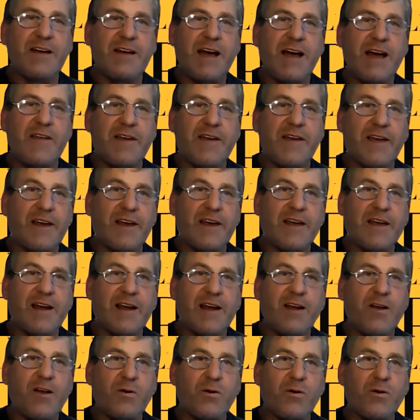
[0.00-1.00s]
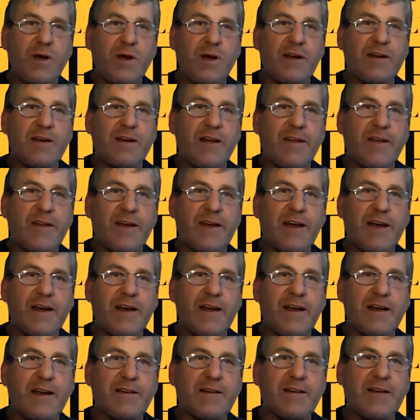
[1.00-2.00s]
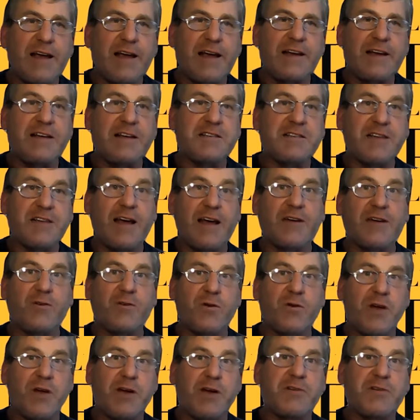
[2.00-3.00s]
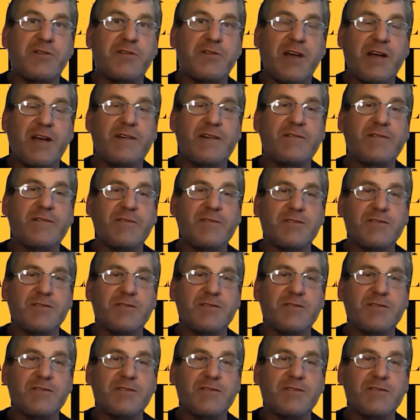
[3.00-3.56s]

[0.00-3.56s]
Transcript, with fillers: Are they going to get a lot of wind? Are they going to get any sun or no sun?